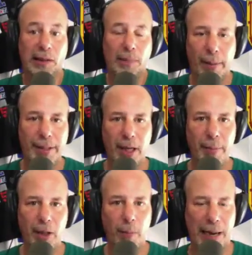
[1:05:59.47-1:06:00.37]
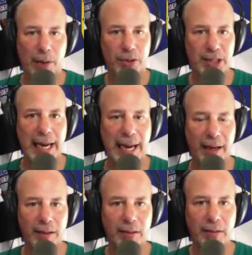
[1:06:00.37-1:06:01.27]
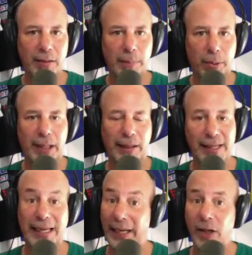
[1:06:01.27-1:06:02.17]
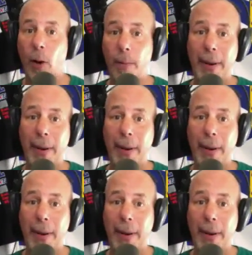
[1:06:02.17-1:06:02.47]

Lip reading: They'll probably tell me to go pound sand, but at least I can go